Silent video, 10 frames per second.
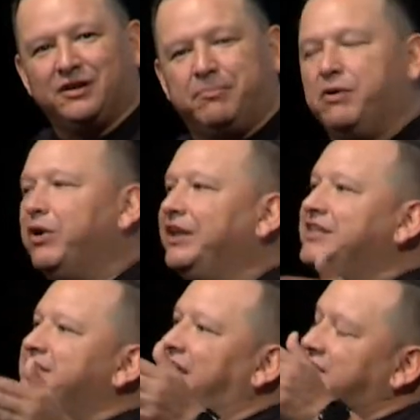be willing to
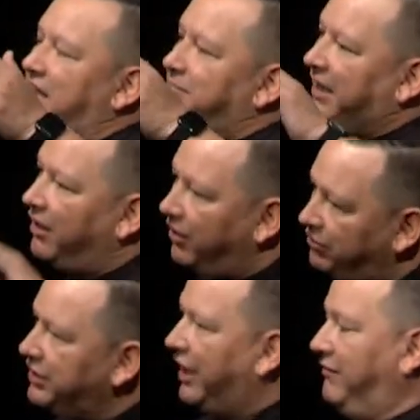set aside my
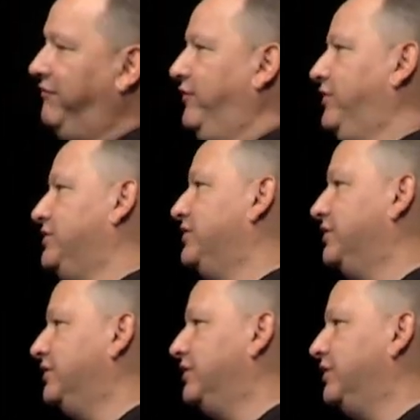own comfort.
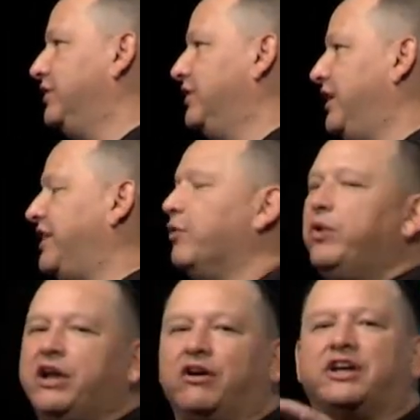And that
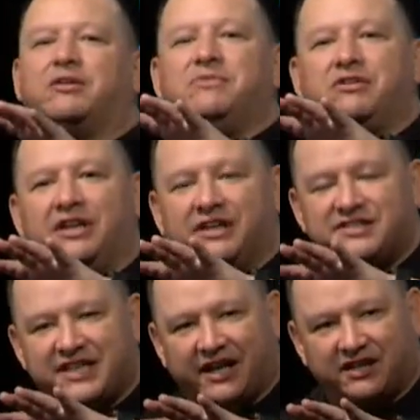we are a community
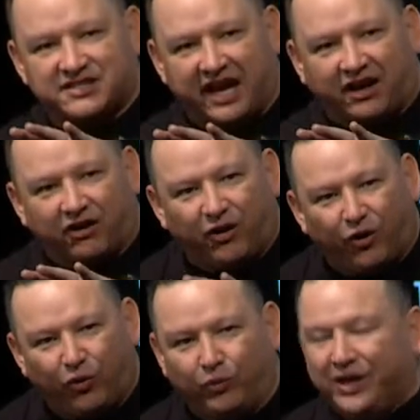that's setting aside our
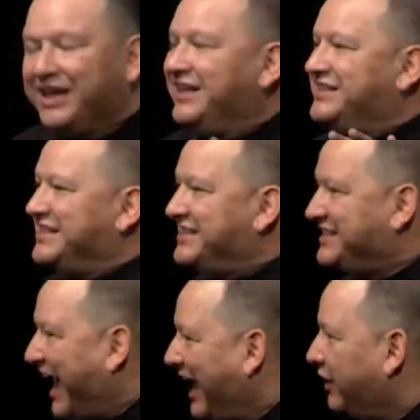own
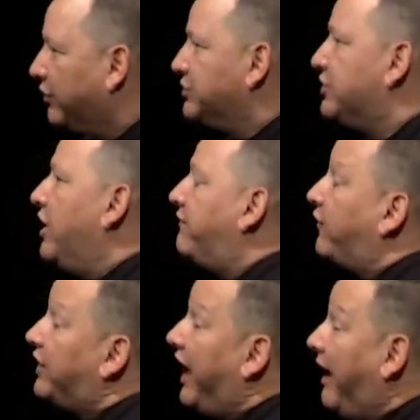desires for
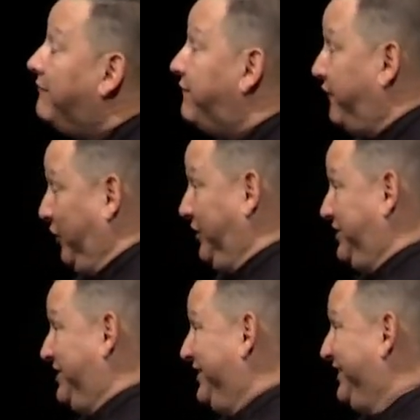comfort